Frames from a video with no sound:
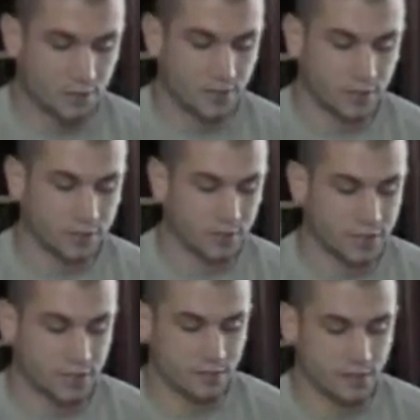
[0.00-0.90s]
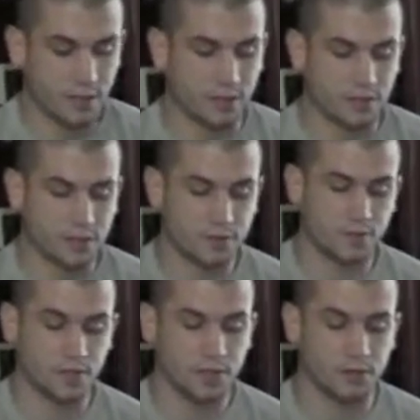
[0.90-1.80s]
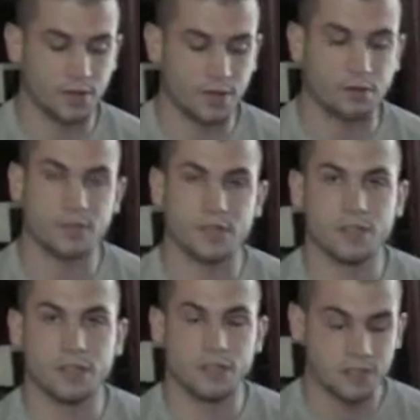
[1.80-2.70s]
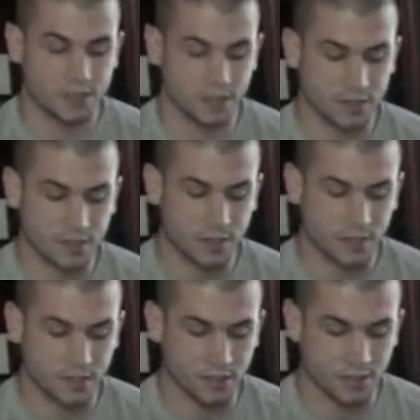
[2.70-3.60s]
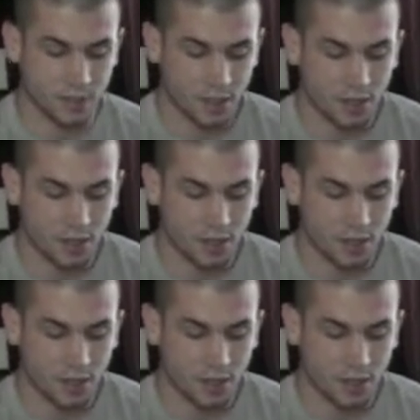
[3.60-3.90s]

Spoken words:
of increasing violence from video games and the desensitizing